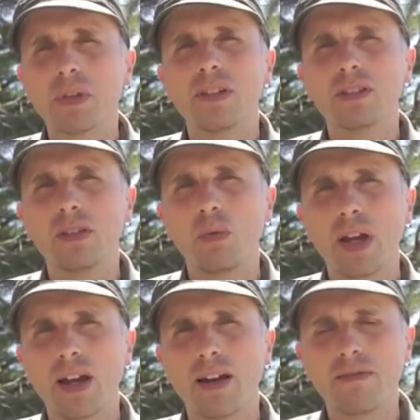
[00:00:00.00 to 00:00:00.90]
but this is the
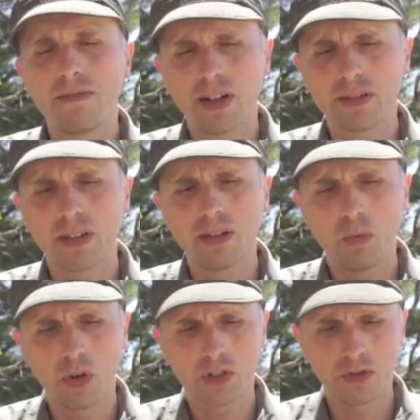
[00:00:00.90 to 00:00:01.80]
way I felt it
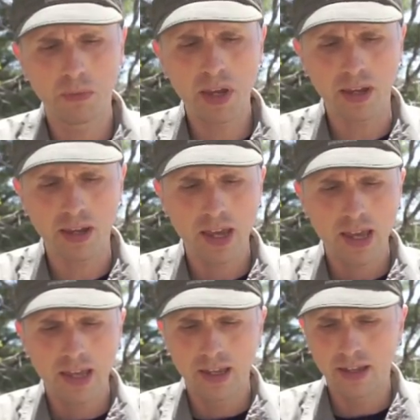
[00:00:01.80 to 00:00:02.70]
works for me,
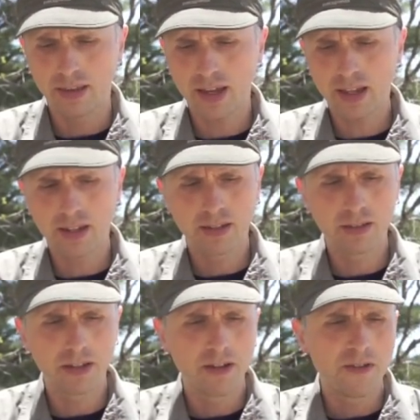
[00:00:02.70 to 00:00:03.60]
and that
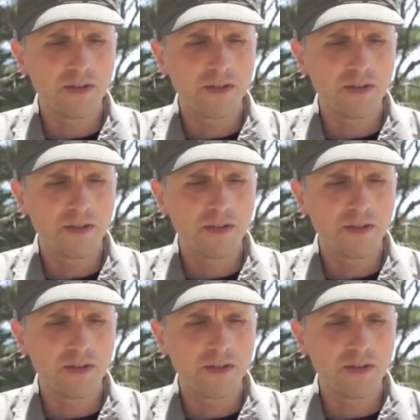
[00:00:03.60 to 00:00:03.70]
is